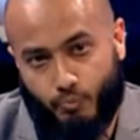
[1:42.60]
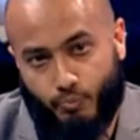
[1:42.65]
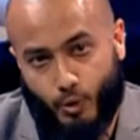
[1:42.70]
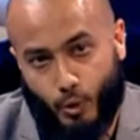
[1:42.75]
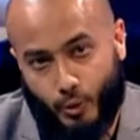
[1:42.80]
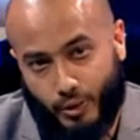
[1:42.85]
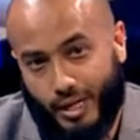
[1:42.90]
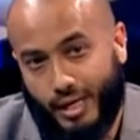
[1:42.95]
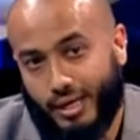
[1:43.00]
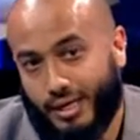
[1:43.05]

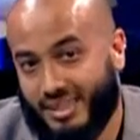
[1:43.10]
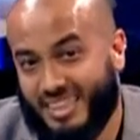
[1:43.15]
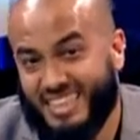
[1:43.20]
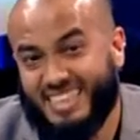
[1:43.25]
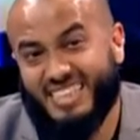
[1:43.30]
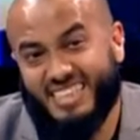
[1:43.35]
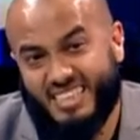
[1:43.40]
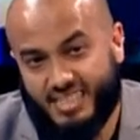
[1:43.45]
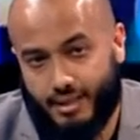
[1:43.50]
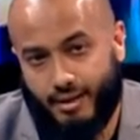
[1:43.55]
Okay, this
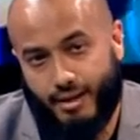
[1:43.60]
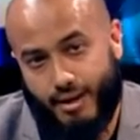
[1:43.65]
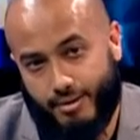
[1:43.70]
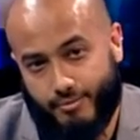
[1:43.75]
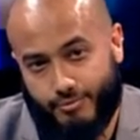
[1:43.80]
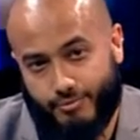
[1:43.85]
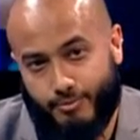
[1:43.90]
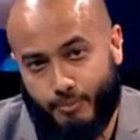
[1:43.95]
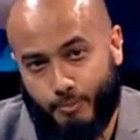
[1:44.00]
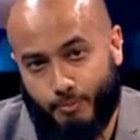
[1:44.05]
is
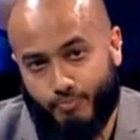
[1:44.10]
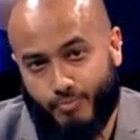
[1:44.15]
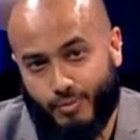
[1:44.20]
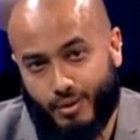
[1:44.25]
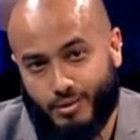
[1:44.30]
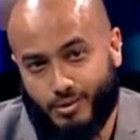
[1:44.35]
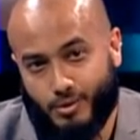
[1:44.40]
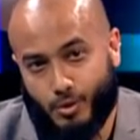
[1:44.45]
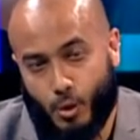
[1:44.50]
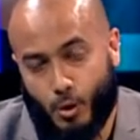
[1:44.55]
live.
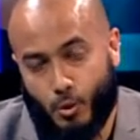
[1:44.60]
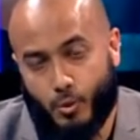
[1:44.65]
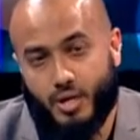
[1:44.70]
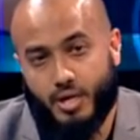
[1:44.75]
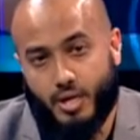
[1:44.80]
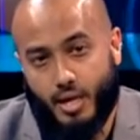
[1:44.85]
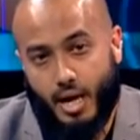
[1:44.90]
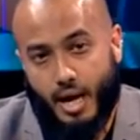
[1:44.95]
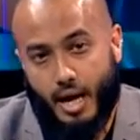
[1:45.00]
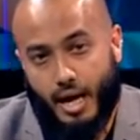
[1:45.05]
So
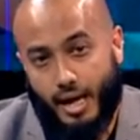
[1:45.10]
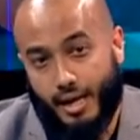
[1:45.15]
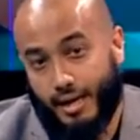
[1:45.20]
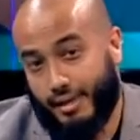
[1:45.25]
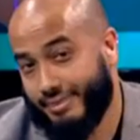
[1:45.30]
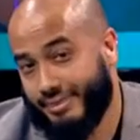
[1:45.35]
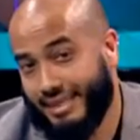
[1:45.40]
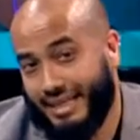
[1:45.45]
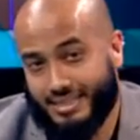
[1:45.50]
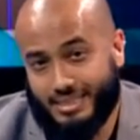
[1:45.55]

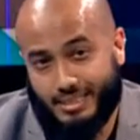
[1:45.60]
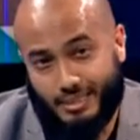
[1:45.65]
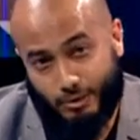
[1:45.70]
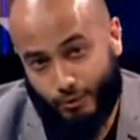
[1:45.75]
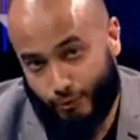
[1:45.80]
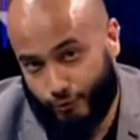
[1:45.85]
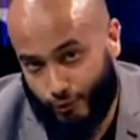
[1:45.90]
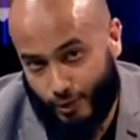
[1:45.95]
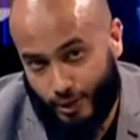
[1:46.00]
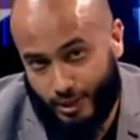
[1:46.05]
that's the
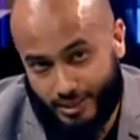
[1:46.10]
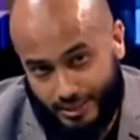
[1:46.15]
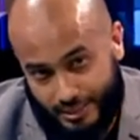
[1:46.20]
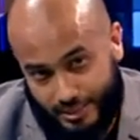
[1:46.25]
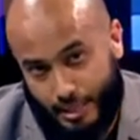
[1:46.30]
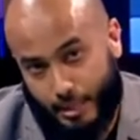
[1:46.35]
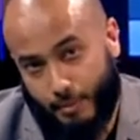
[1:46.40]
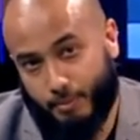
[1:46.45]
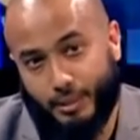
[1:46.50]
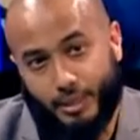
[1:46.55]
first
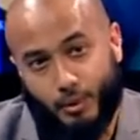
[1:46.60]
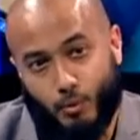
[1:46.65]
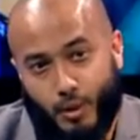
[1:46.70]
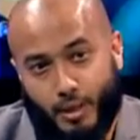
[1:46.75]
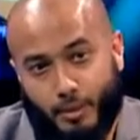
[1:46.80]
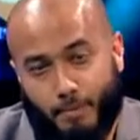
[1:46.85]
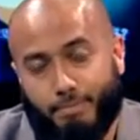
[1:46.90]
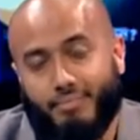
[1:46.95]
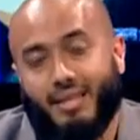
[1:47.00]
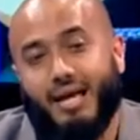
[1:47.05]
big
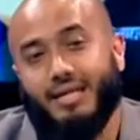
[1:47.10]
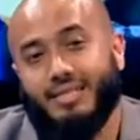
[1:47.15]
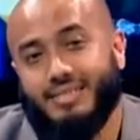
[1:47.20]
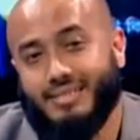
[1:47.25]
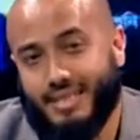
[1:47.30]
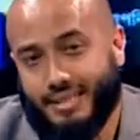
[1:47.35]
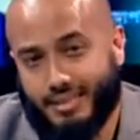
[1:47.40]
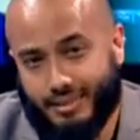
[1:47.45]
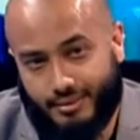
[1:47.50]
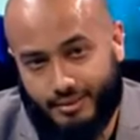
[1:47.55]
one.
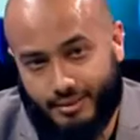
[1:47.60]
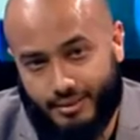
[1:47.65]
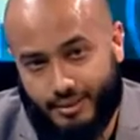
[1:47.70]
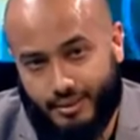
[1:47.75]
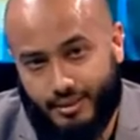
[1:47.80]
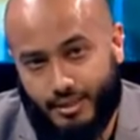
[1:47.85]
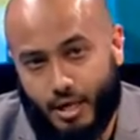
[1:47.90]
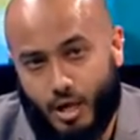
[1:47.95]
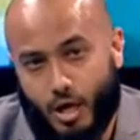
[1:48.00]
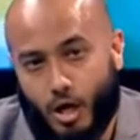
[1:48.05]
Secondly,
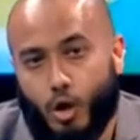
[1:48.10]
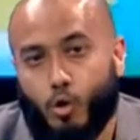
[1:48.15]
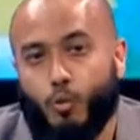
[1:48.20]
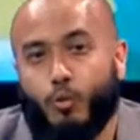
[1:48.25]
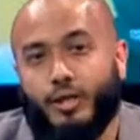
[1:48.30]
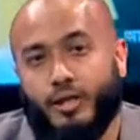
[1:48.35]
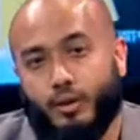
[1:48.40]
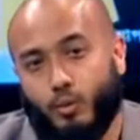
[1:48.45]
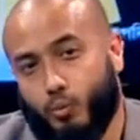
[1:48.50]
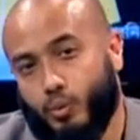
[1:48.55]

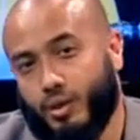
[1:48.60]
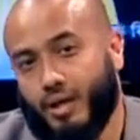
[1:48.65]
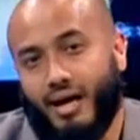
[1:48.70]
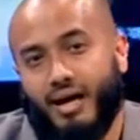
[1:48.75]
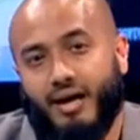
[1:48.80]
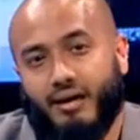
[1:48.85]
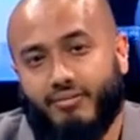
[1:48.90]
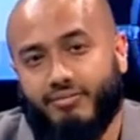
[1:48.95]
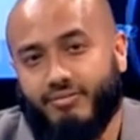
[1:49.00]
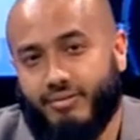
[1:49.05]
we will
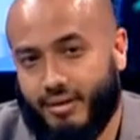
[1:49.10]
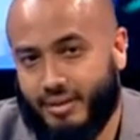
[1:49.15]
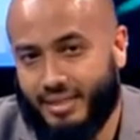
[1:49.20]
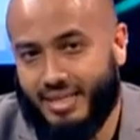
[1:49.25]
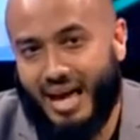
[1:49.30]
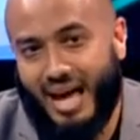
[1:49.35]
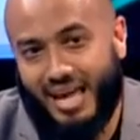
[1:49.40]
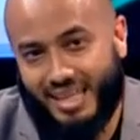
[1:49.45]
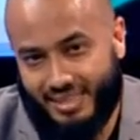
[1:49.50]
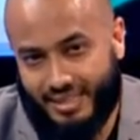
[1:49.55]
have the
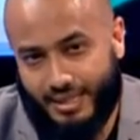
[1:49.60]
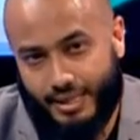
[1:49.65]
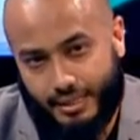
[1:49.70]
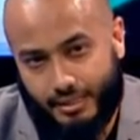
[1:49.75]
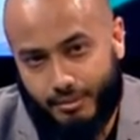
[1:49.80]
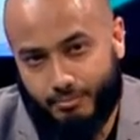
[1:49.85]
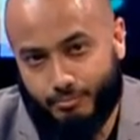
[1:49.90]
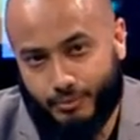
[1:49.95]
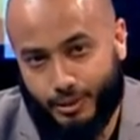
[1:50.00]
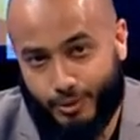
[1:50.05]
Adhan,
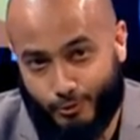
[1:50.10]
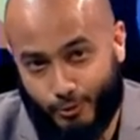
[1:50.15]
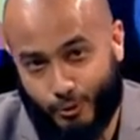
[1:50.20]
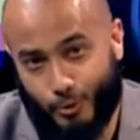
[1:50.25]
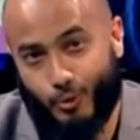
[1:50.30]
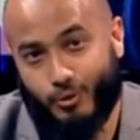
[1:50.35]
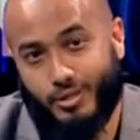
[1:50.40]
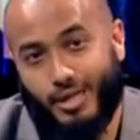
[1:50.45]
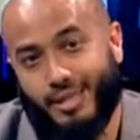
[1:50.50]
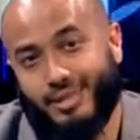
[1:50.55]
even though
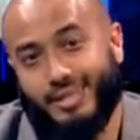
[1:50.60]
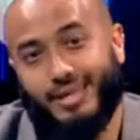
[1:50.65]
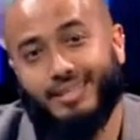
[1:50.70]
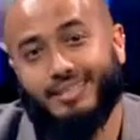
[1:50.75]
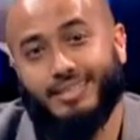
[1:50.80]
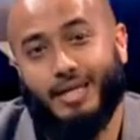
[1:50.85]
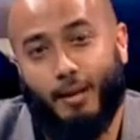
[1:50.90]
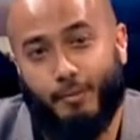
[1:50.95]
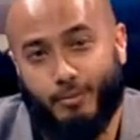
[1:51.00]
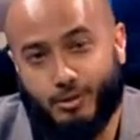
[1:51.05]
the Adhan
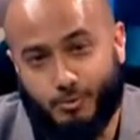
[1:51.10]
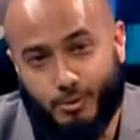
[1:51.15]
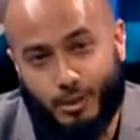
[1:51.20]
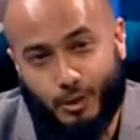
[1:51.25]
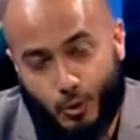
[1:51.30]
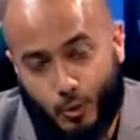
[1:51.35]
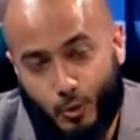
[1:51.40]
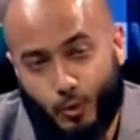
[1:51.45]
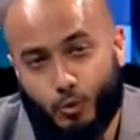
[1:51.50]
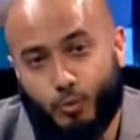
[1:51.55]
time has been
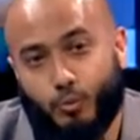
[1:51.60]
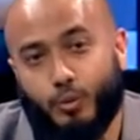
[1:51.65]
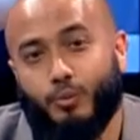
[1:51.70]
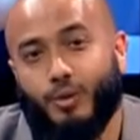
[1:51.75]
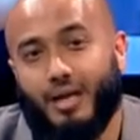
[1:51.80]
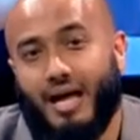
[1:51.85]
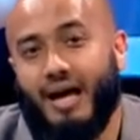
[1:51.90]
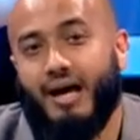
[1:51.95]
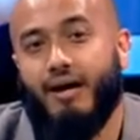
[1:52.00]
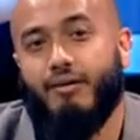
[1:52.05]
called, we will
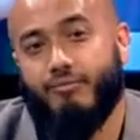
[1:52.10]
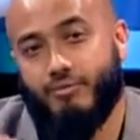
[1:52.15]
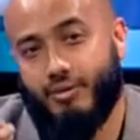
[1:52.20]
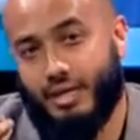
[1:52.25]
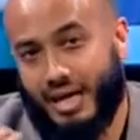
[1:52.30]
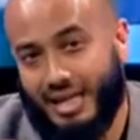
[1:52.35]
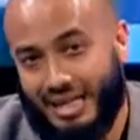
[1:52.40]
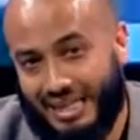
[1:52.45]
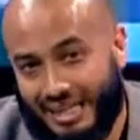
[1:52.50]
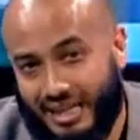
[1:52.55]
have
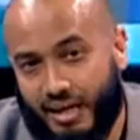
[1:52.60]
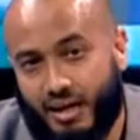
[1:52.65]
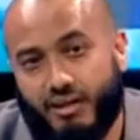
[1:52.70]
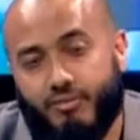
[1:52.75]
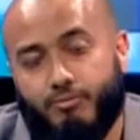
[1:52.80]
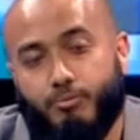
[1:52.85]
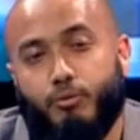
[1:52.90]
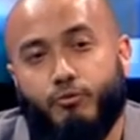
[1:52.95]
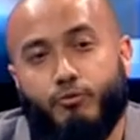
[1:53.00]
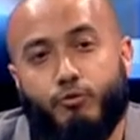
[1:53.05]
a live
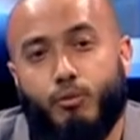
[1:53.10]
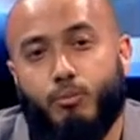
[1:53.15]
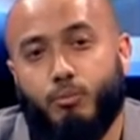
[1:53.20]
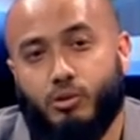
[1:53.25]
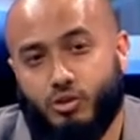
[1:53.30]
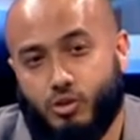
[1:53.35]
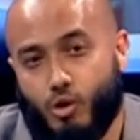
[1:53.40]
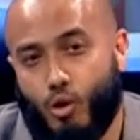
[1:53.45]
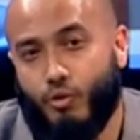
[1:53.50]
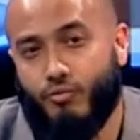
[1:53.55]

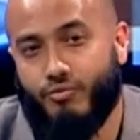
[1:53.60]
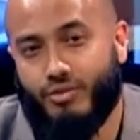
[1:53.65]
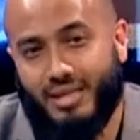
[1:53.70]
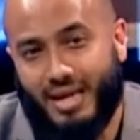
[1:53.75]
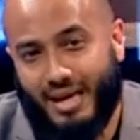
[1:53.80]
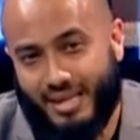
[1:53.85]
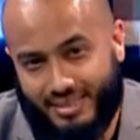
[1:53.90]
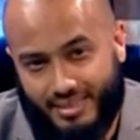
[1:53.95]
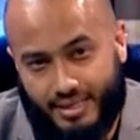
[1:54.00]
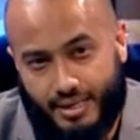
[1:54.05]
performance of the
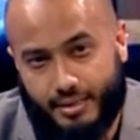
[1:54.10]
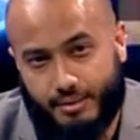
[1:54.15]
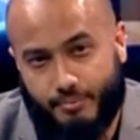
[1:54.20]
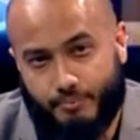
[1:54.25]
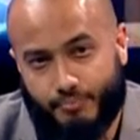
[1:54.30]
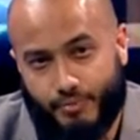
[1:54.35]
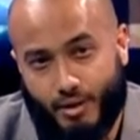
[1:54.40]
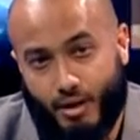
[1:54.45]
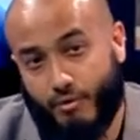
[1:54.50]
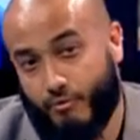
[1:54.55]
Adhan
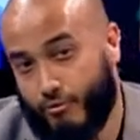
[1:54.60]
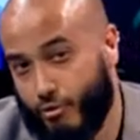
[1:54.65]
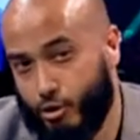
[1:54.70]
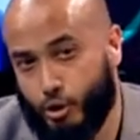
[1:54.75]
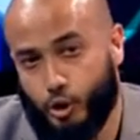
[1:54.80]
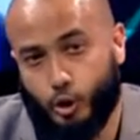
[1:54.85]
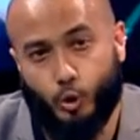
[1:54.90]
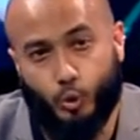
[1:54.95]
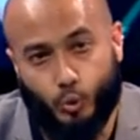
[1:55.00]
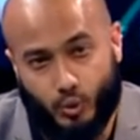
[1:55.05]
very
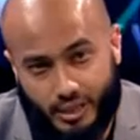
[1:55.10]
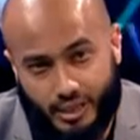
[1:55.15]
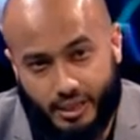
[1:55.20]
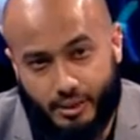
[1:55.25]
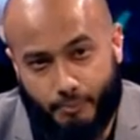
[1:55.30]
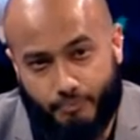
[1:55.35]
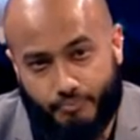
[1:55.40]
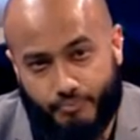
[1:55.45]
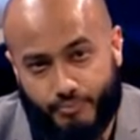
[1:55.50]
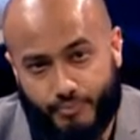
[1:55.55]
shortly
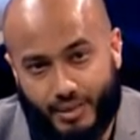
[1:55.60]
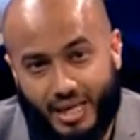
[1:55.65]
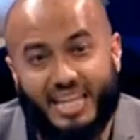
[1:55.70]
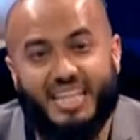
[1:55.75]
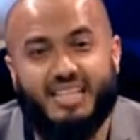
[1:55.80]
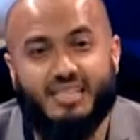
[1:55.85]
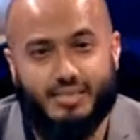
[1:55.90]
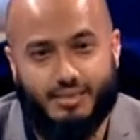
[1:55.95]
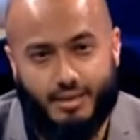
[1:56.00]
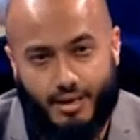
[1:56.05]

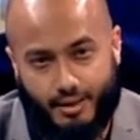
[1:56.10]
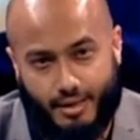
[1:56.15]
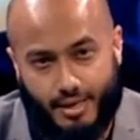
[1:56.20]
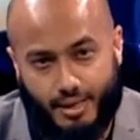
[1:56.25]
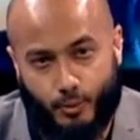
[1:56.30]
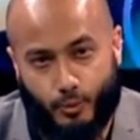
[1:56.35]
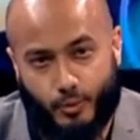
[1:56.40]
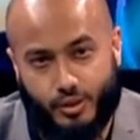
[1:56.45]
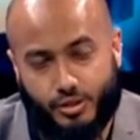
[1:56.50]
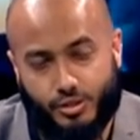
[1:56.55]
in sign
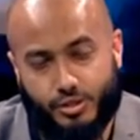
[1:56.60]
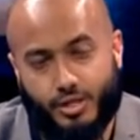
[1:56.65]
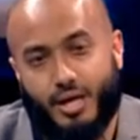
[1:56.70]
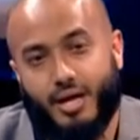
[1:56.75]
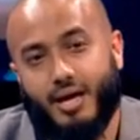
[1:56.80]
language.